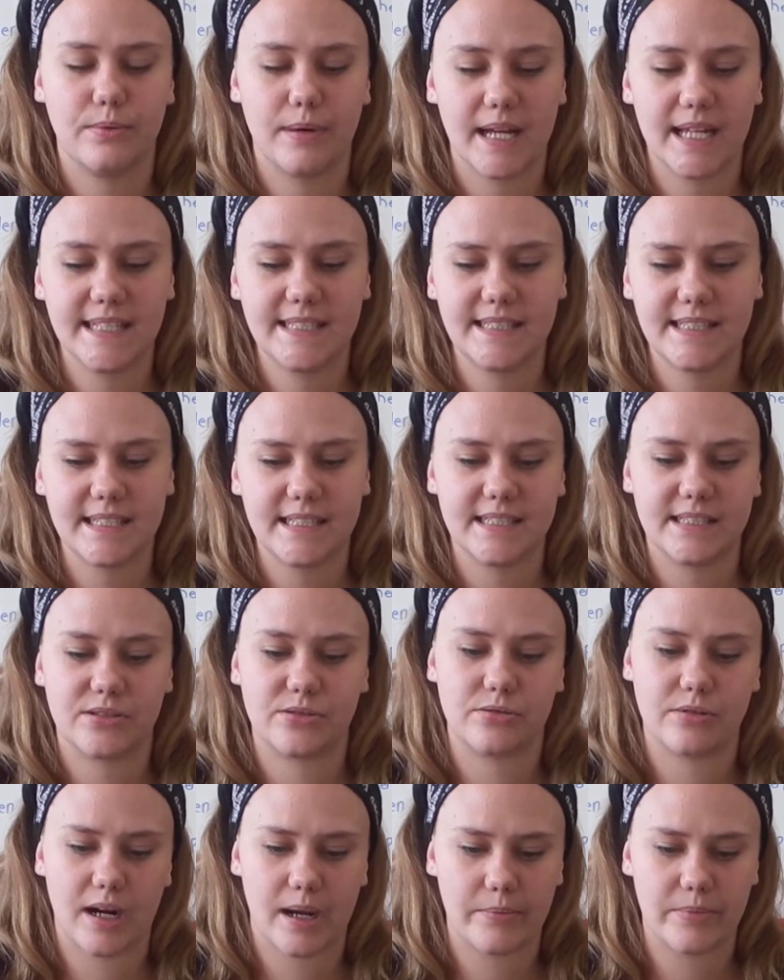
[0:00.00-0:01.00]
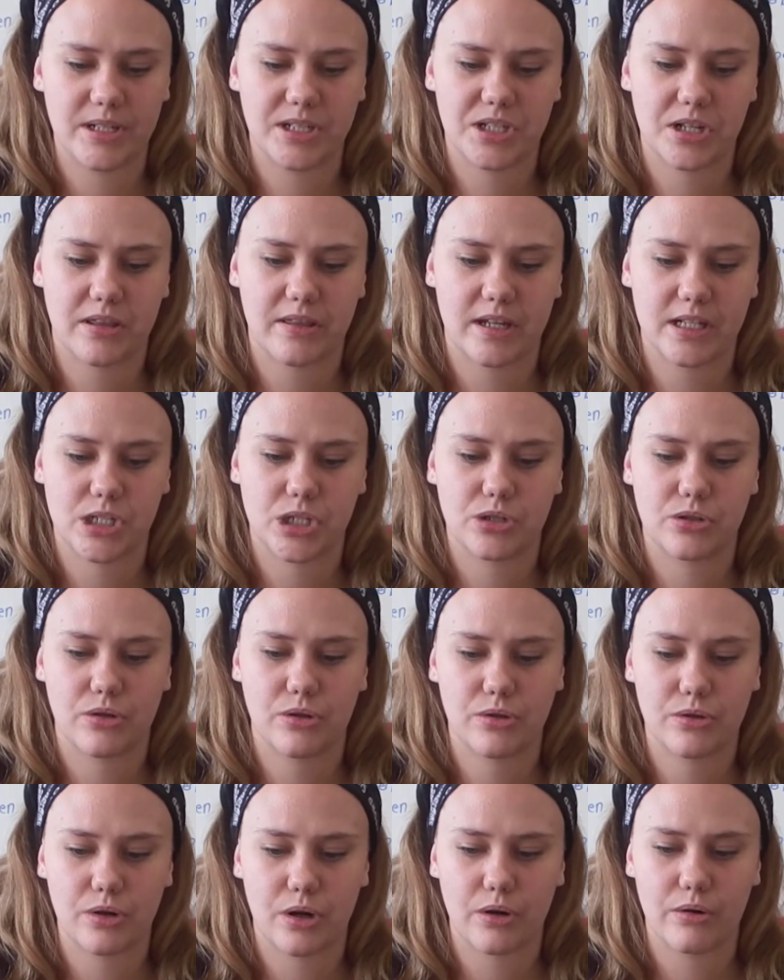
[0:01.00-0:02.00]
Waste is rubbish that you
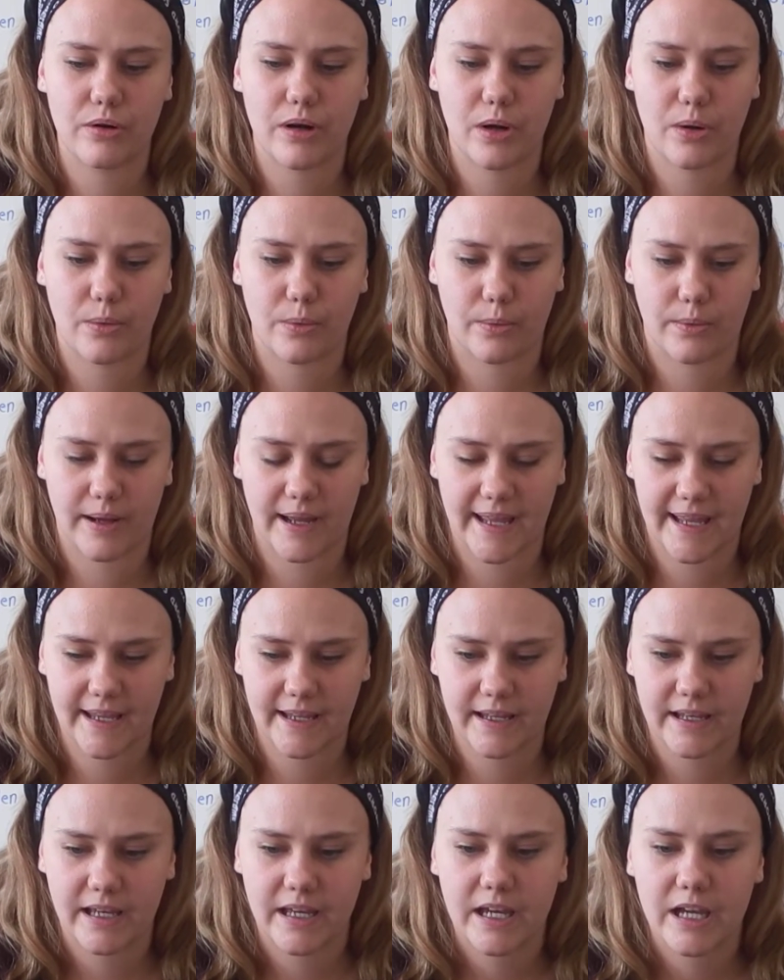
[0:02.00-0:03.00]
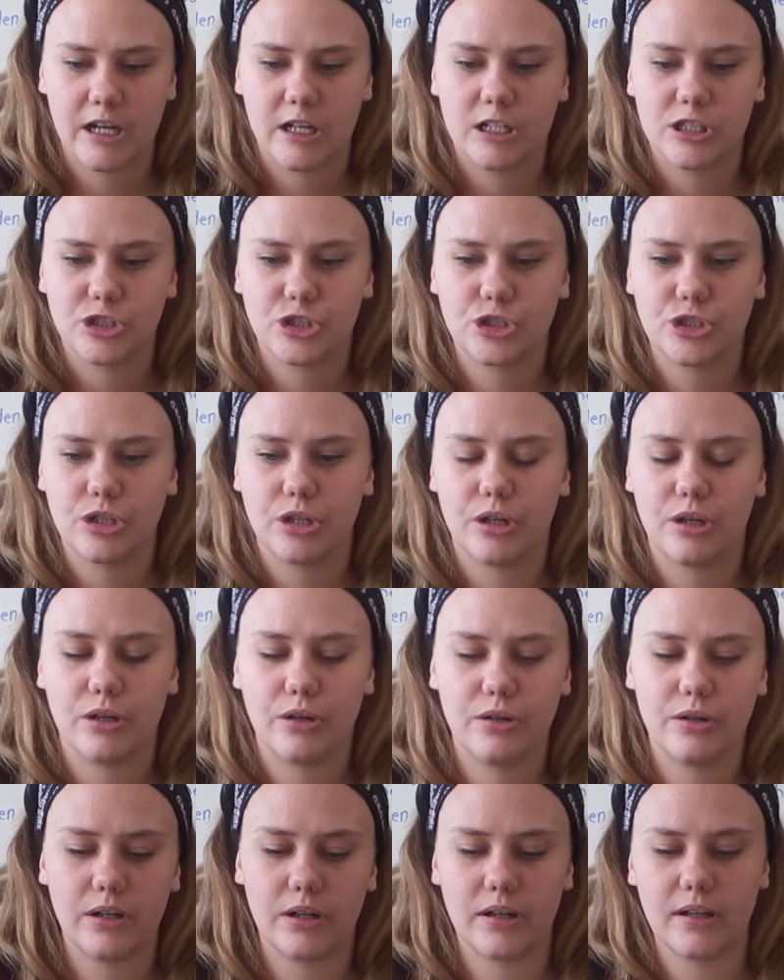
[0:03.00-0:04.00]
throw away.
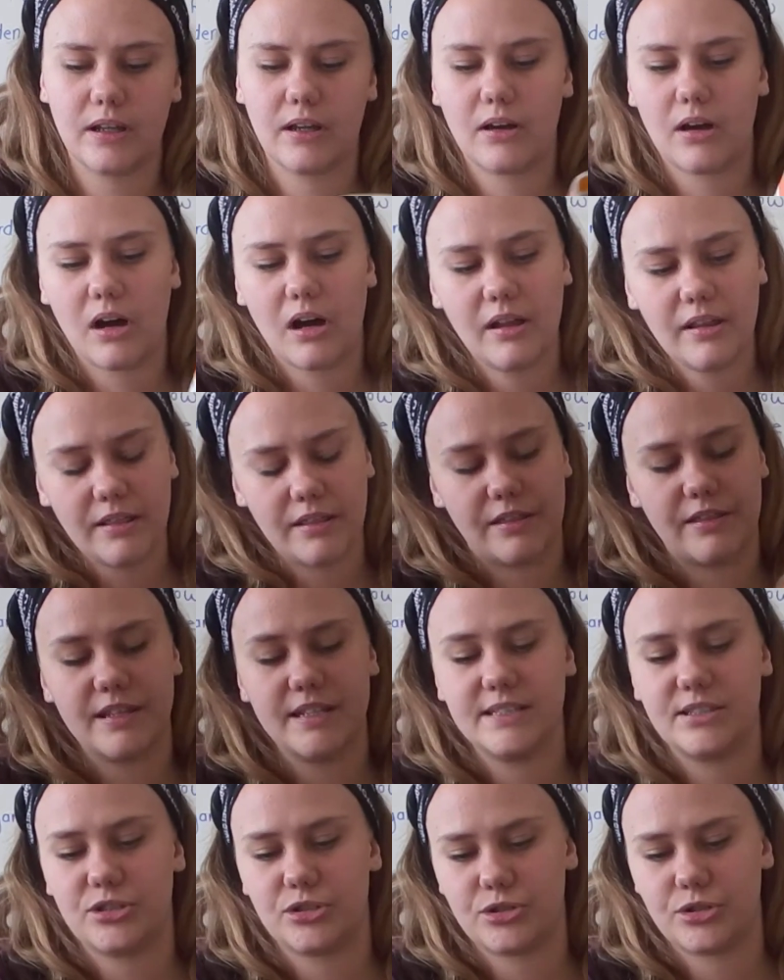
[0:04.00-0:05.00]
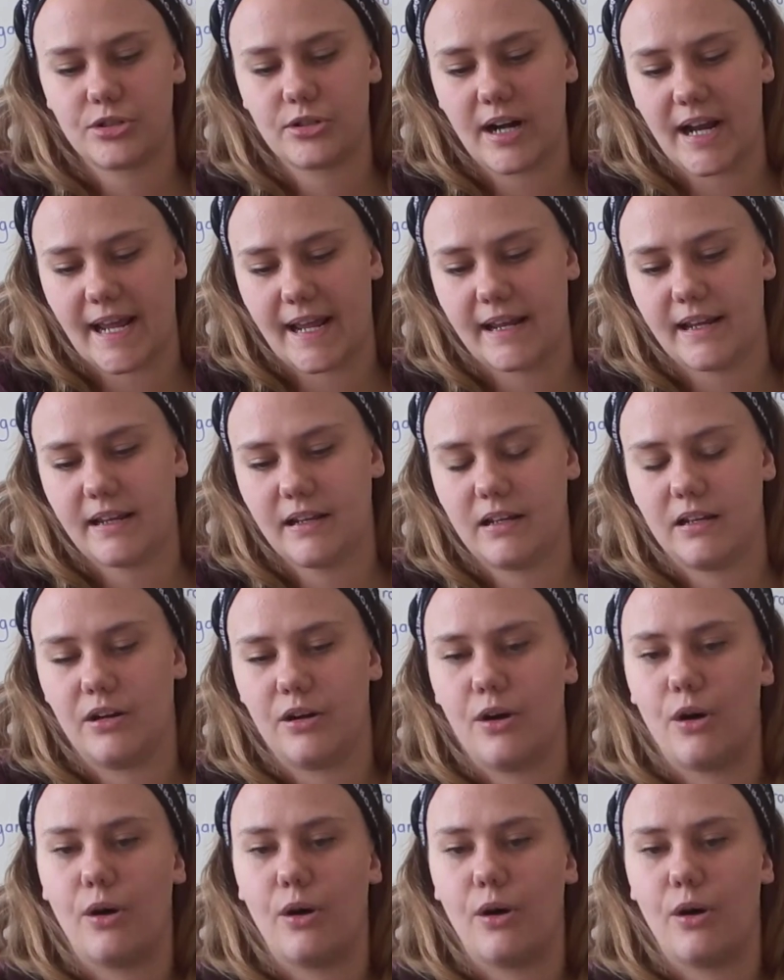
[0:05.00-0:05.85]
So on this tray,